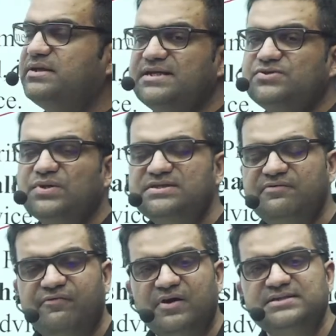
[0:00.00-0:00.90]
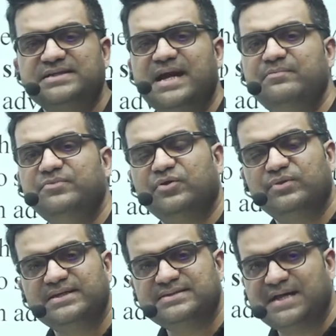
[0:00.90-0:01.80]
was the first time through
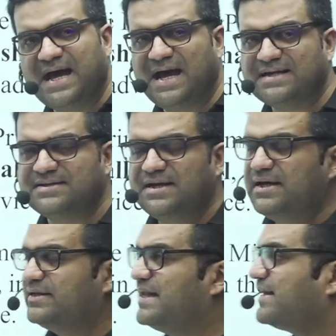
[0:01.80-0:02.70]
this act that the